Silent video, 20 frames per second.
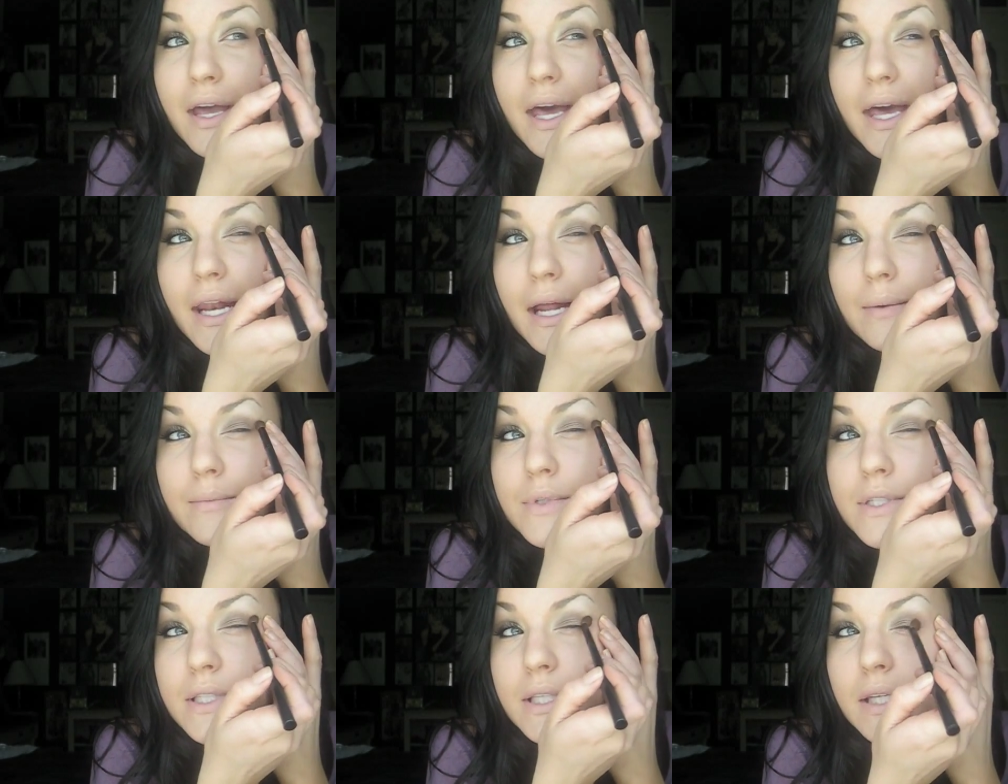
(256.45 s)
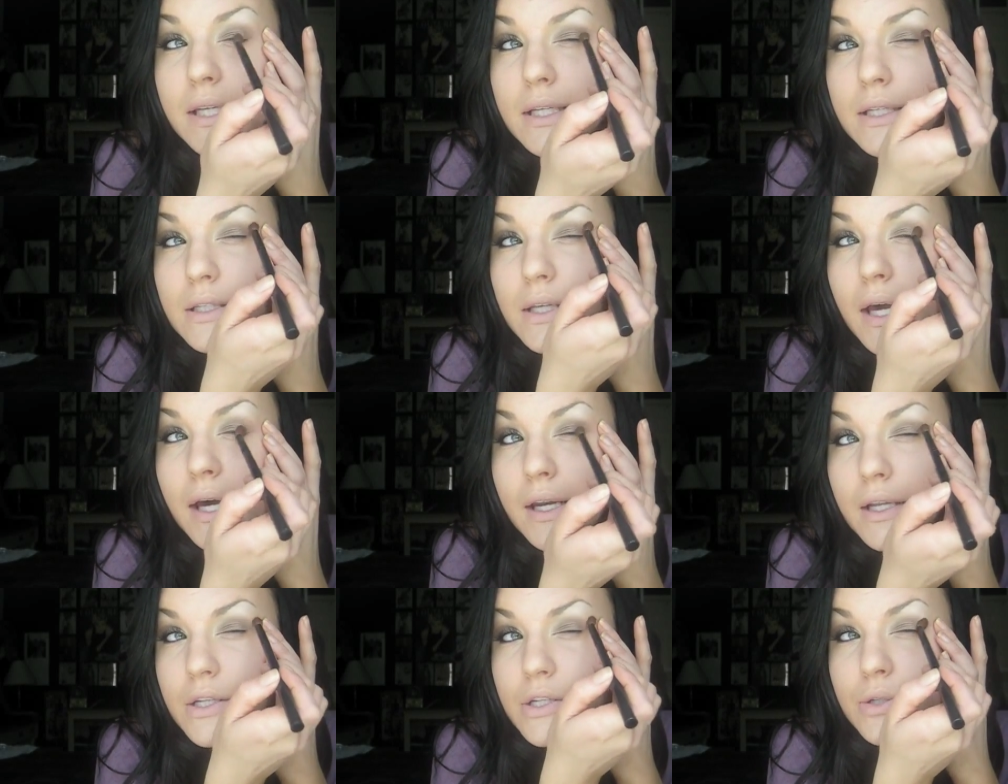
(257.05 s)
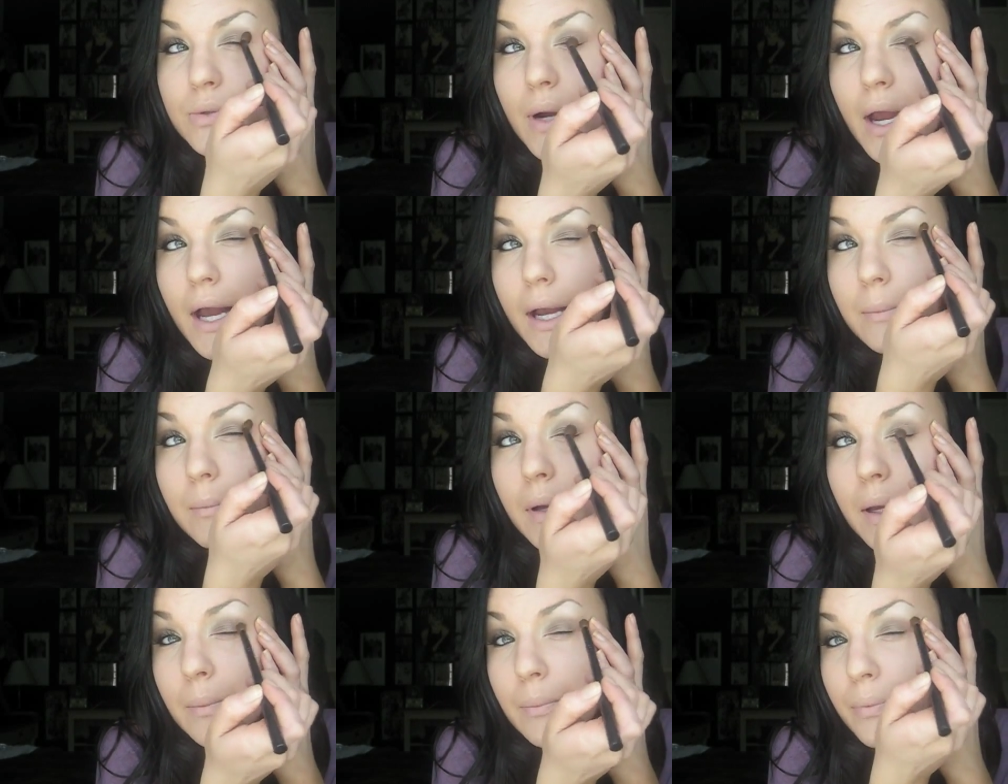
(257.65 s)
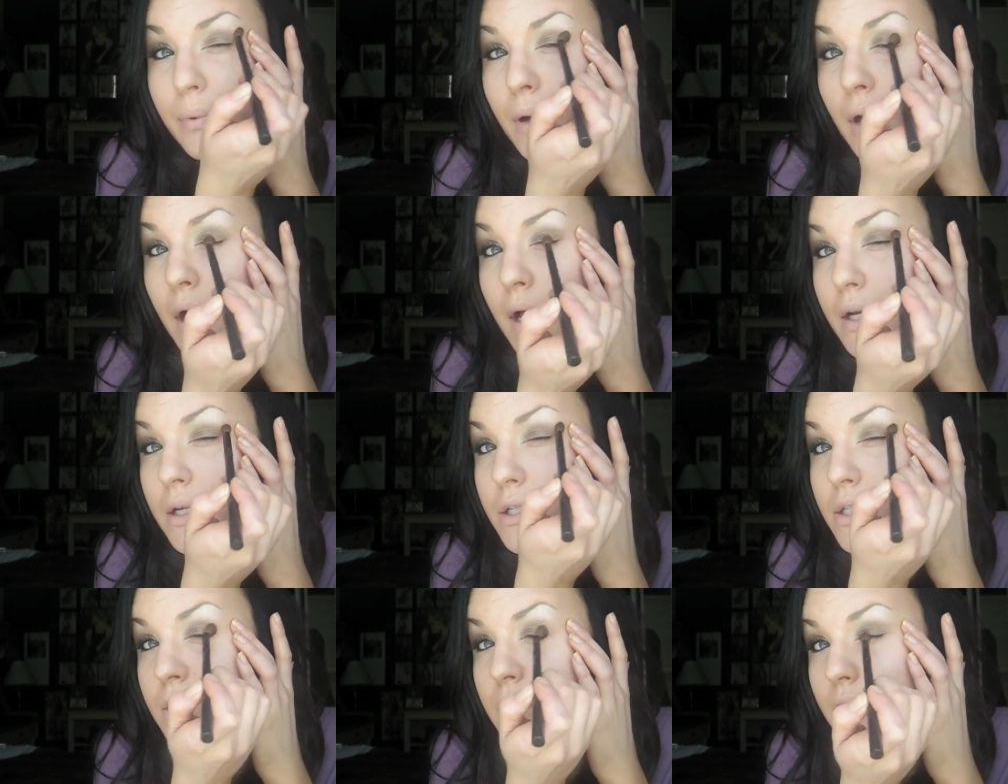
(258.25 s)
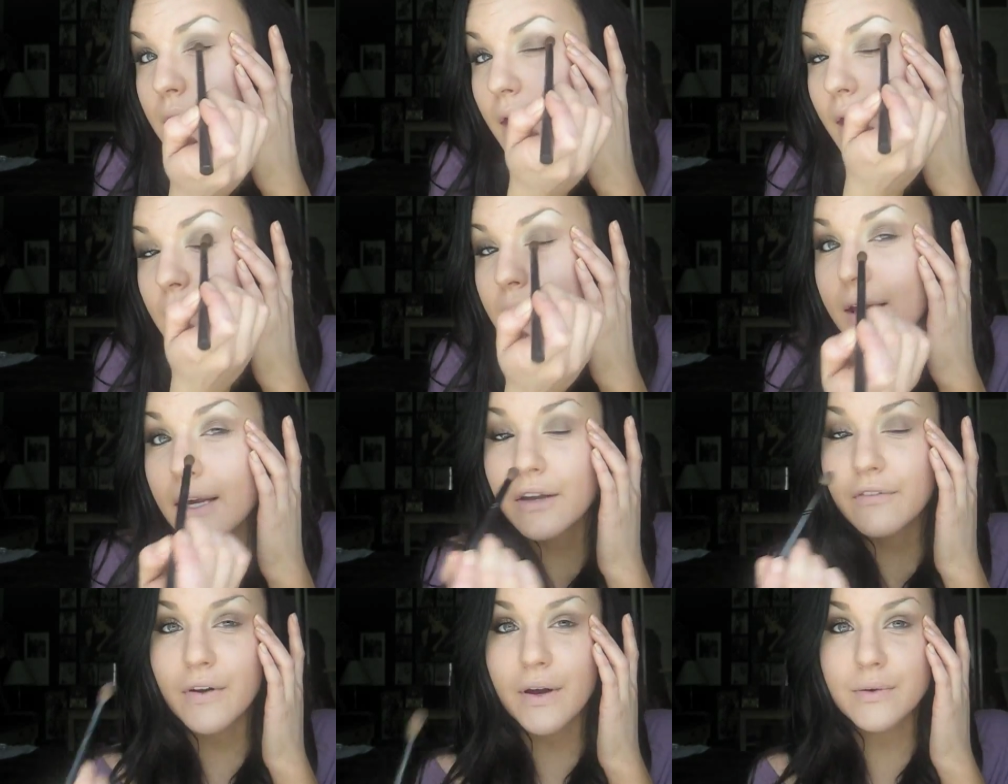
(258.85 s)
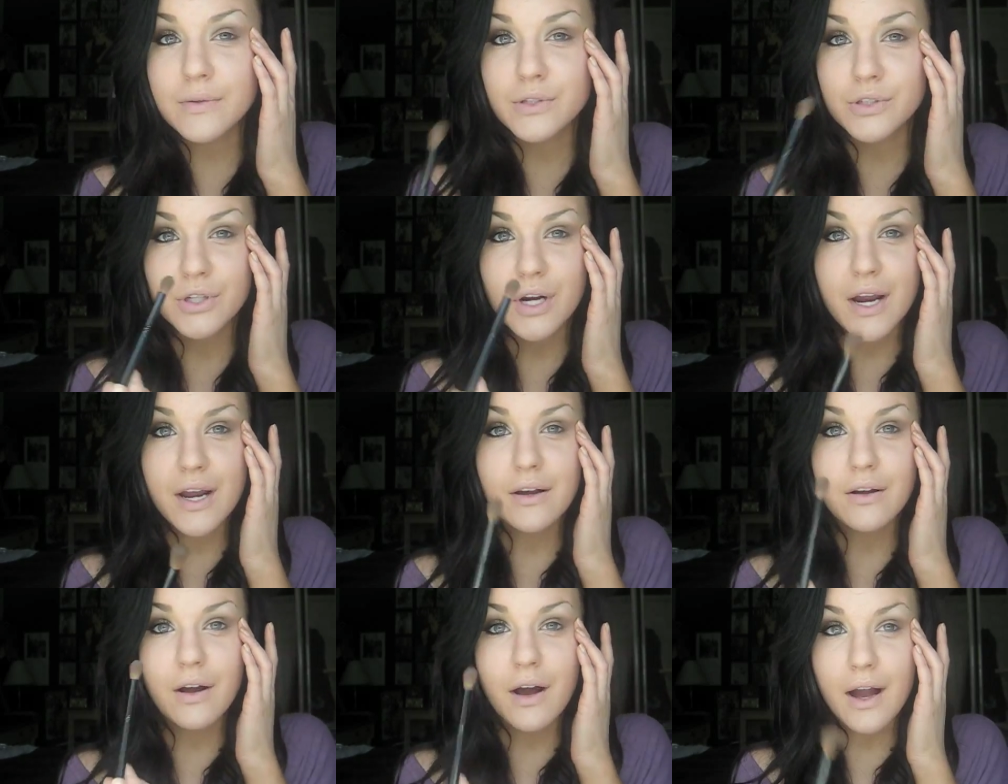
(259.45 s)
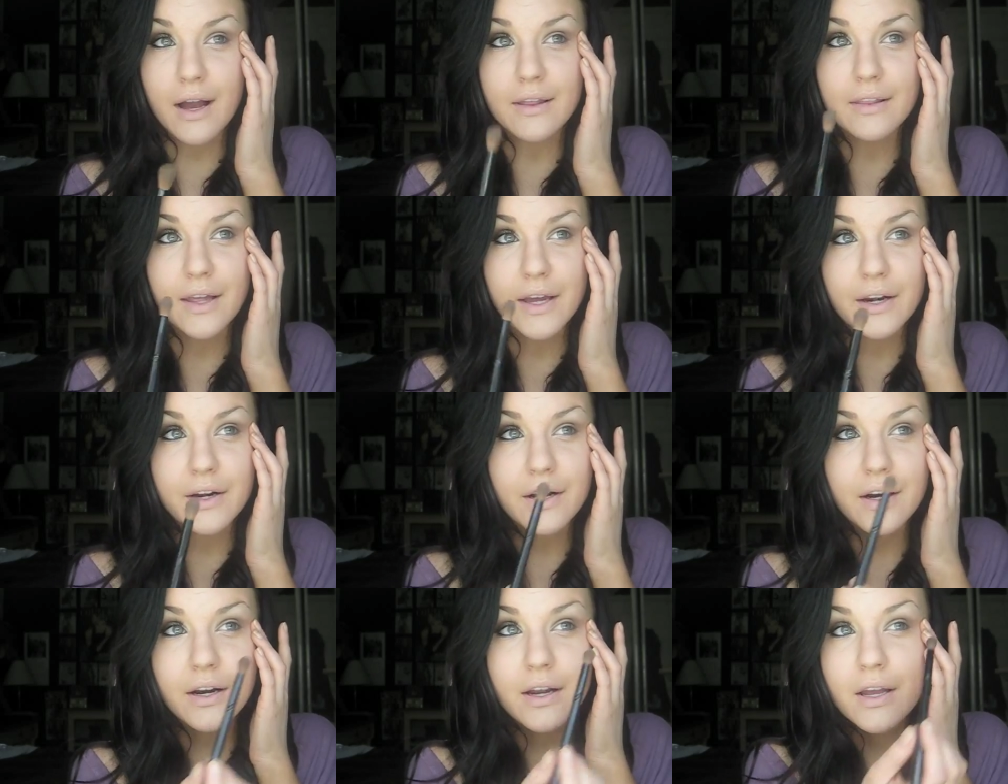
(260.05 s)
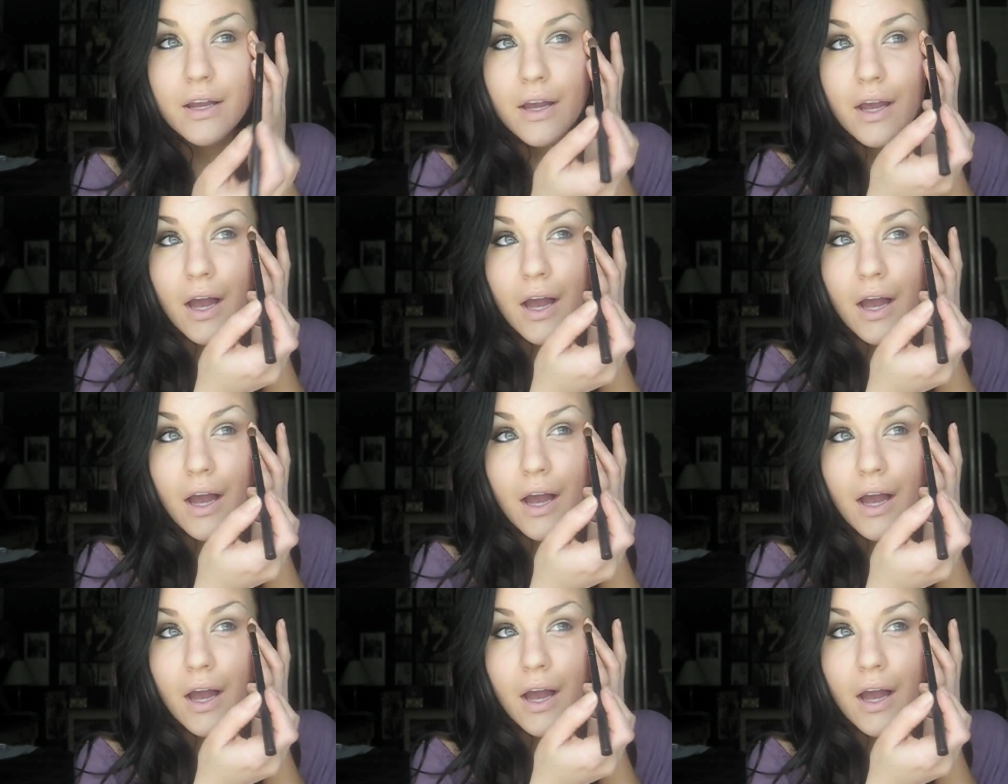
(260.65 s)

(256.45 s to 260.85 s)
And I'm just going to kind of drag my brush, kind of like if I was drawing eyeliner,